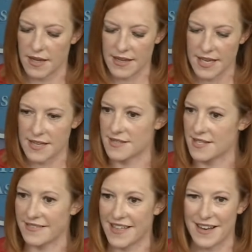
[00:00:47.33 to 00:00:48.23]
He has
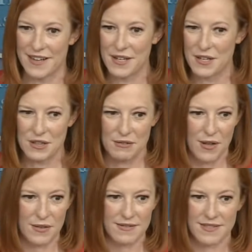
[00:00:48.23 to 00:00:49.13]
said that
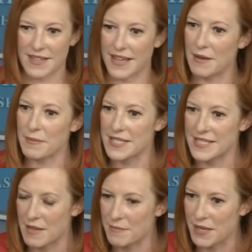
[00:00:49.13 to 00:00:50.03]
throughout his
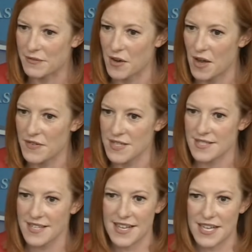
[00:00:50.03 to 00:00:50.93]
campaign for
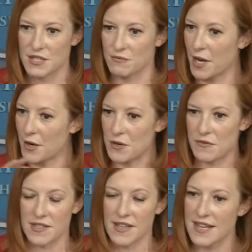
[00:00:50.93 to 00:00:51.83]
office. His record
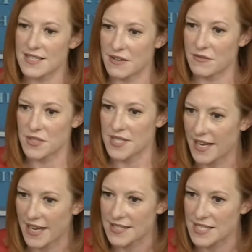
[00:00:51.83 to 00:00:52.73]
over the last several
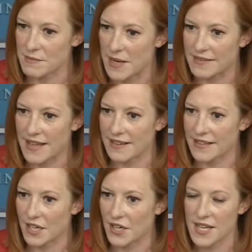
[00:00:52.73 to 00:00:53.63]
decades has made that
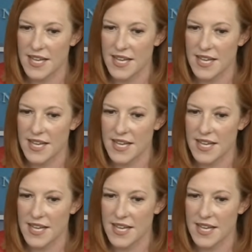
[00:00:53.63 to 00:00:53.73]
clear.